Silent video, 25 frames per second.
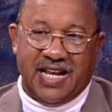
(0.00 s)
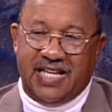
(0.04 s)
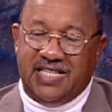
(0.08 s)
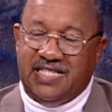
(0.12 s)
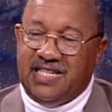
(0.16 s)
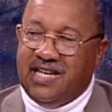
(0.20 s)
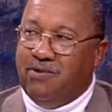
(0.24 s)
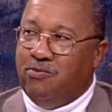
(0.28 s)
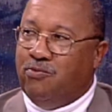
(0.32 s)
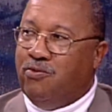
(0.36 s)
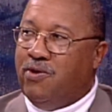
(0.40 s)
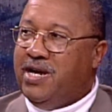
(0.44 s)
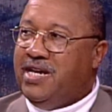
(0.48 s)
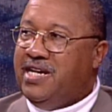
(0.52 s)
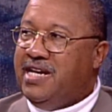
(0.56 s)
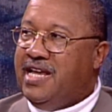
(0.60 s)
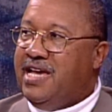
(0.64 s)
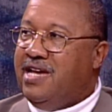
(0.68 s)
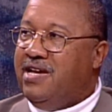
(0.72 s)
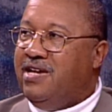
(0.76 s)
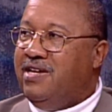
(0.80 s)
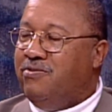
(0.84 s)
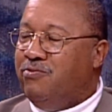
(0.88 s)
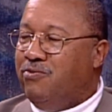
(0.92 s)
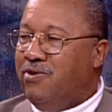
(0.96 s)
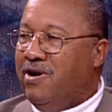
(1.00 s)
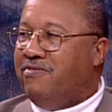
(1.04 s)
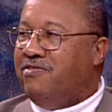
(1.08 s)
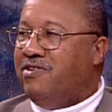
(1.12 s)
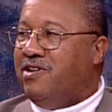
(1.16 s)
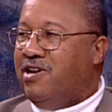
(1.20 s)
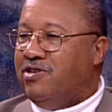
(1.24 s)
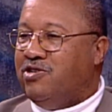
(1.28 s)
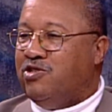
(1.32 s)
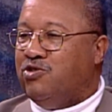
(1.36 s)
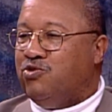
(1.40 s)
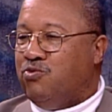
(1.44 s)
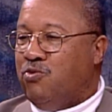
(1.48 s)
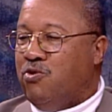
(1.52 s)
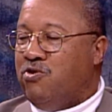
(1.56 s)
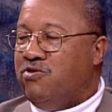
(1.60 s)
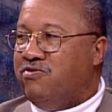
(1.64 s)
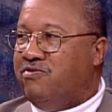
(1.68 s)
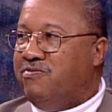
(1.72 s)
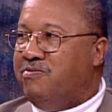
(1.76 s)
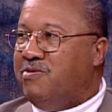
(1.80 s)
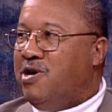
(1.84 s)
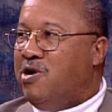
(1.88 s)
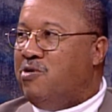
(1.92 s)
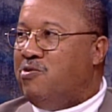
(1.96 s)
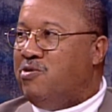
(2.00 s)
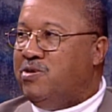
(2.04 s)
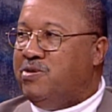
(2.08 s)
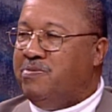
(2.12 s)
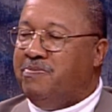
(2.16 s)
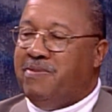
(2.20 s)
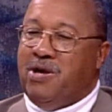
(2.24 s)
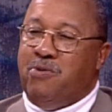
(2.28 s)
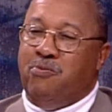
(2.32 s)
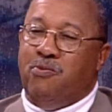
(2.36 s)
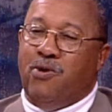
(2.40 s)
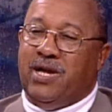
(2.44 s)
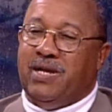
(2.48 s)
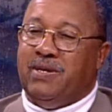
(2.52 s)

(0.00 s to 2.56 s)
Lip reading: they said one day Reverend Hunter's words of encouragement,